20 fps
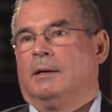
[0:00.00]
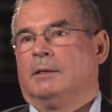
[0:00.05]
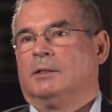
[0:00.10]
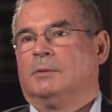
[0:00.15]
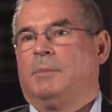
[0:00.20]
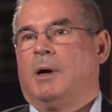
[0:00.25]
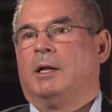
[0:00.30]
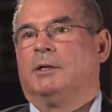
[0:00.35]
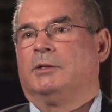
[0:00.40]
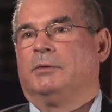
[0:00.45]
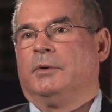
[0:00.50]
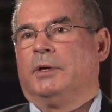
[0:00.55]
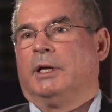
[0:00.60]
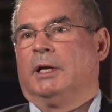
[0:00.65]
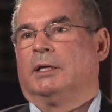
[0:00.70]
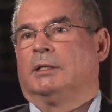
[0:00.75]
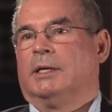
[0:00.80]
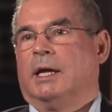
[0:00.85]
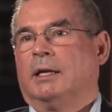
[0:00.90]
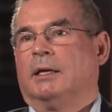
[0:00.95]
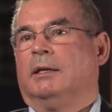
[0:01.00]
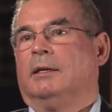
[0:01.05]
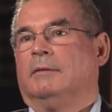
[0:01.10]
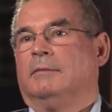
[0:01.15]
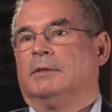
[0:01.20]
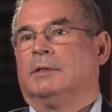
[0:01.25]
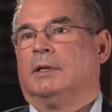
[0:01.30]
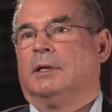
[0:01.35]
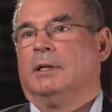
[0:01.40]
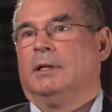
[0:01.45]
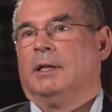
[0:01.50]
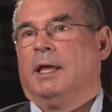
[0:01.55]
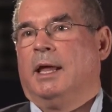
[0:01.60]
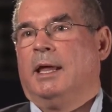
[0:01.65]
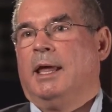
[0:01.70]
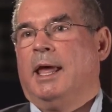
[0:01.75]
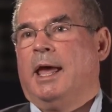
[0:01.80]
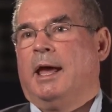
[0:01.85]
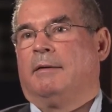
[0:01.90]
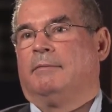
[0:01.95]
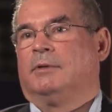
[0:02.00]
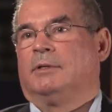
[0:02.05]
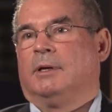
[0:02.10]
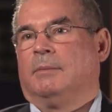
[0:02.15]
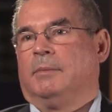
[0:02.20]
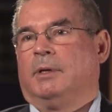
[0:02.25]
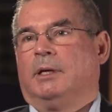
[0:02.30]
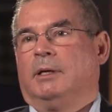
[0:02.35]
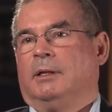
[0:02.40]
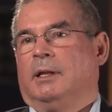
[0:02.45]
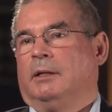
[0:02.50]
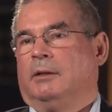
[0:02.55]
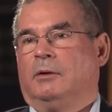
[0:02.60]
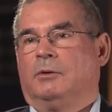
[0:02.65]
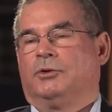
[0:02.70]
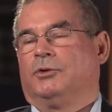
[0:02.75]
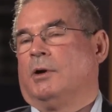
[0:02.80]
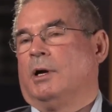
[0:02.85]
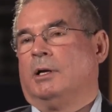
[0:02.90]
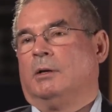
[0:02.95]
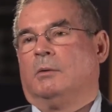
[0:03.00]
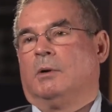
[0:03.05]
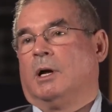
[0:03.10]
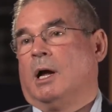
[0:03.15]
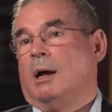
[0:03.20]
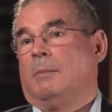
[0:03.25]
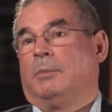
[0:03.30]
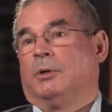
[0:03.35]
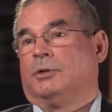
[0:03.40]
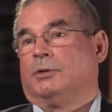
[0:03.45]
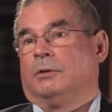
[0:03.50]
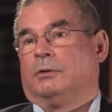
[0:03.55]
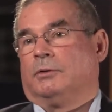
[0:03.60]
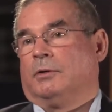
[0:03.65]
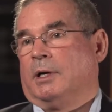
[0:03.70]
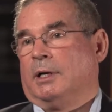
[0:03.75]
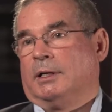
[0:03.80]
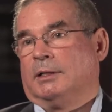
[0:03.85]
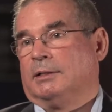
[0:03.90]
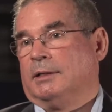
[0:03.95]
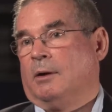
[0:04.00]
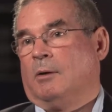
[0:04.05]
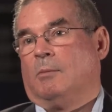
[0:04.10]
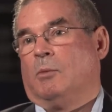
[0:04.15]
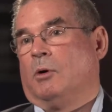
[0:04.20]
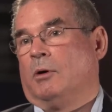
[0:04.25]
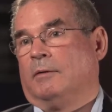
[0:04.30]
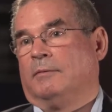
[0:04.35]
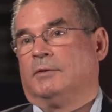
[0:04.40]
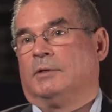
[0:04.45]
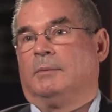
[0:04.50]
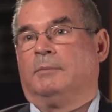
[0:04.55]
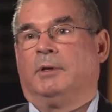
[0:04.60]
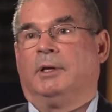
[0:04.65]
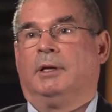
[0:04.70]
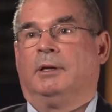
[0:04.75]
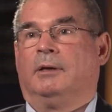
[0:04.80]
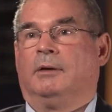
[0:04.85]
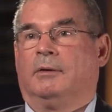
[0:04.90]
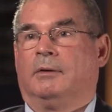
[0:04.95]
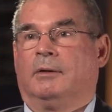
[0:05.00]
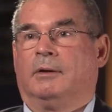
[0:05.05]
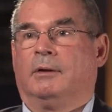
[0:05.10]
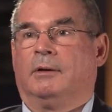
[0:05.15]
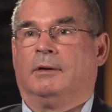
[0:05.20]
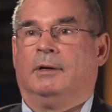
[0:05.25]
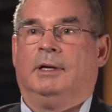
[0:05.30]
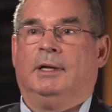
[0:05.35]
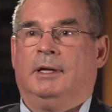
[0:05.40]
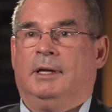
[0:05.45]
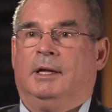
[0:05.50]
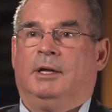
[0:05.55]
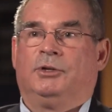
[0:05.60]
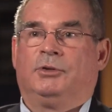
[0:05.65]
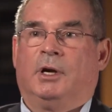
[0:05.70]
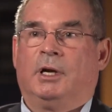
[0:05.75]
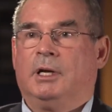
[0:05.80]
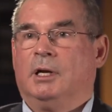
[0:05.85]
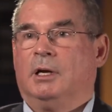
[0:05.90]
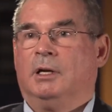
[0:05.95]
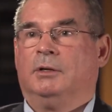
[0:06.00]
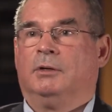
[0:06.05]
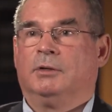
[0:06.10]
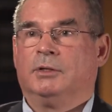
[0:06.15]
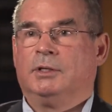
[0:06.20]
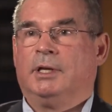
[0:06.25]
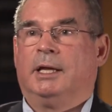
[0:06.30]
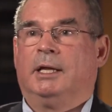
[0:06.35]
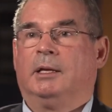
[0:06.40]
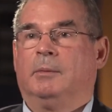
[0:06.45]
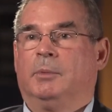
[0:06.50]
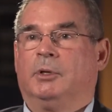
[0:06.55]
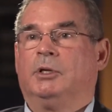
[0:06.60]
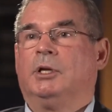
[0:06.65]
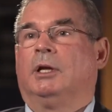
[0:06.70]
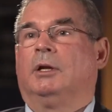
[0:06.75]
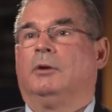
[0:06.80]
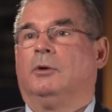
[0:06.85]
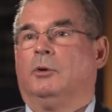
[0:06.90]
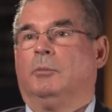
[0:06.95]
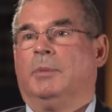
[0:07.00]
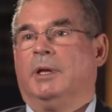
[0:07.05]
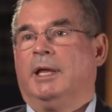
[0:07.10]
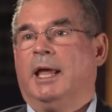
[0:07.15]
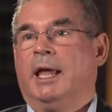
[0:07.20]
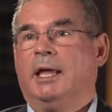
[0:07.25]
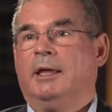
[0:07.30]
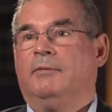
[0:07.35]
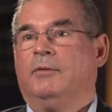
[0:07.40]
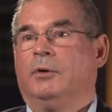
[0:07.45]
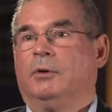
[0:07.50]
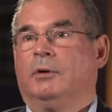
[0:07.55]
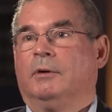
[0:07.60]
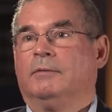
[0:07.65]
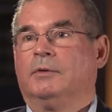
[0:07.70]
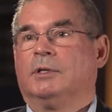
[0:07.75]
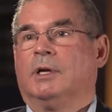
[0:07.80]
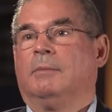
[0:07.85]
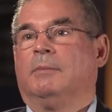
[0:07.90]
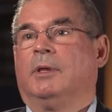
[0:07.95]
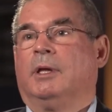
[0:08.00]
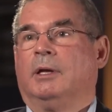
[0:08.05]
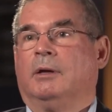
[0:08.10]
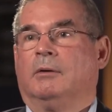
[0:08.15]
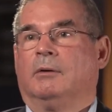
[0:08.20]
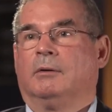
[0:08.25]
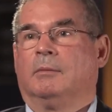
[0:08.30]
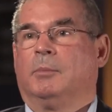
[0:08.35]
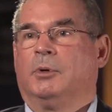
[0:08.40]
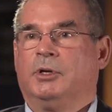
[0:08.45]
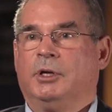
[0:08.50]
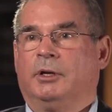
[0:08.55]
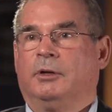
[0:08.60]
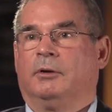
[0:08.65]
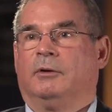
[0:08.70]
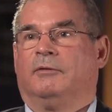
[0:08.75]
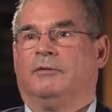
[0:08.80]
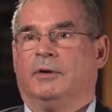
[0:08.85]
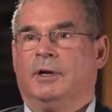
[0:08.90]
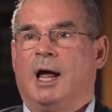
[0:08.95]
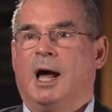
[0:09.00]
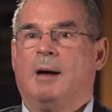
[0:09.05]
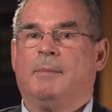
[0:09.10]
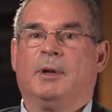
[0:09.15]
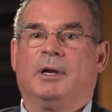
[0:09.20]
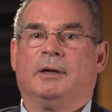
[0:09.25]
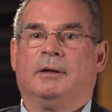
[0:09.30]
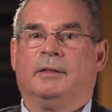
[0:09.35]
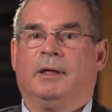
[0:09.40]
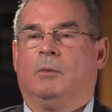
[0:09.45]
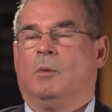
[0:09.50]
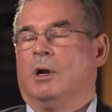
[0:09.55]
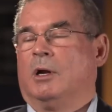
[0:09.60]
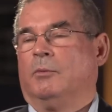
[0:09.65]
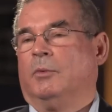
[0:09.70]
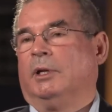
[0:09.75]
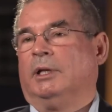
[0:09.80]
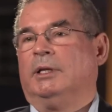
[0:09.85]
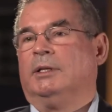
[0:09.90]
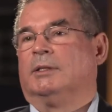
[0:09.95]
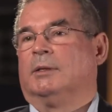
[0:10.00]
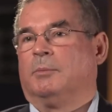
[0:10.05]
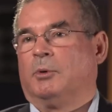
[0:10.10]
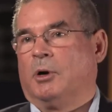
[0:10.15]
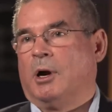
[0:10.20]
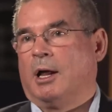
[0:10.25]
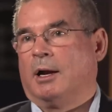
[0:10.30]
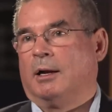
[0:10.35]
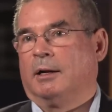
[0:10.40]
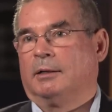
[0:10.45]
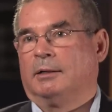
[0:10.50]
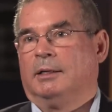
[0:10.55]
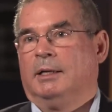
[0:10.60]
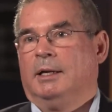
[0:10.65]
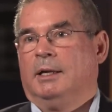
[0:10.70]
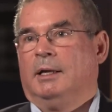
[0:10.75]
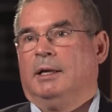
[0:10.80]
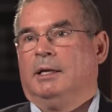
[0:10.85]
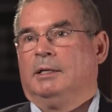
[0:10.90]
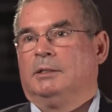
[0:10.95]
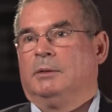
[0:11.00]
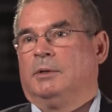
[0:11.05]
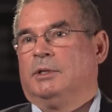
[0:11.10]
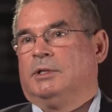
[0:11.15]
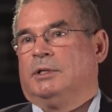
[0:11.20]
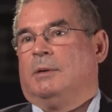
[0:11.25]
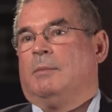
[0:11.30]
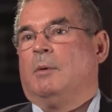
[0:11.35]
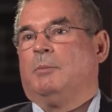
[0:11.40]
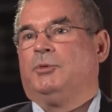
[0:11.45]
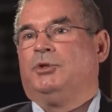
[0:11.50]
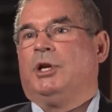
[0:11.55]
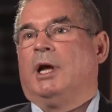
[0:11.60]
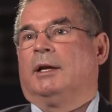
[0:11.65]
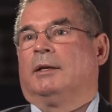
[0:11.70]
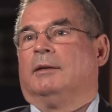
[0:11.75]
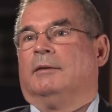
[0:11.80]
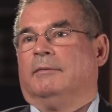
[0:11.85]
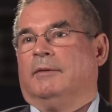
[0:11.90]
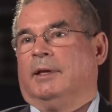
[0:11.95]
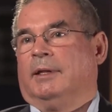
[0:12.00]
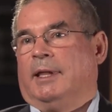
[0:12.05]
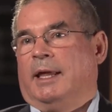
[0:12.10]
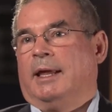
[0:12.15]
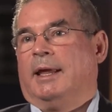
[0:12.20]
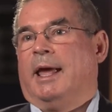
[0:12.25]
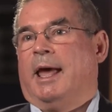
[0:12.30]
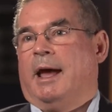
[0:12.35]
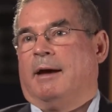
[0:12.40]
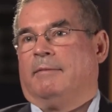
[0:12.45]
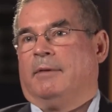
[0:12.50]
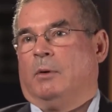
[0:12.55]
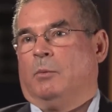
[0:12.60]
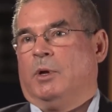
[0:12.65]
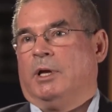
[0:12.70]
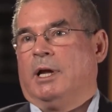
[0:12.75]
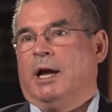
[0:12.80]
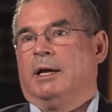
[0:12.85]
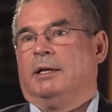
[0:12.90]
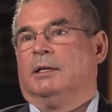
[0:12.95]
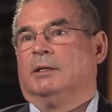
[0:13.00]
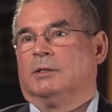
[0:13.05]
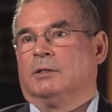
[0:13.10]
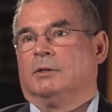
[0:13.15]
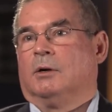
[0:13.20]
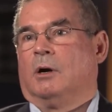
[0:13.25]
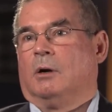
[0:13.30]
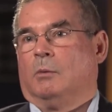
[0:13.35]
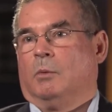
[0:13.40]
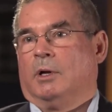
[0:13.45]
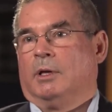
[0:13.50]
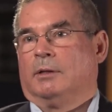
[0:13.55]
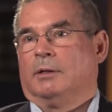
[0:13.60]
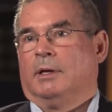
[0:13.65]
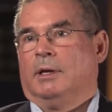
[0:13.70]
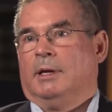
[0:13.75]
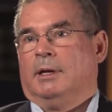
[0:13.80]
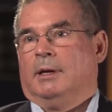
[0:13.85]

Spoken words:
sponsoring executives, and they have something that they're trying to accomplish. They're trying to sell more of something, or they're trying to understand a particular behavior of something or a particular phenomena. They want to release a product. So it's some objective that they have that we kind of start with.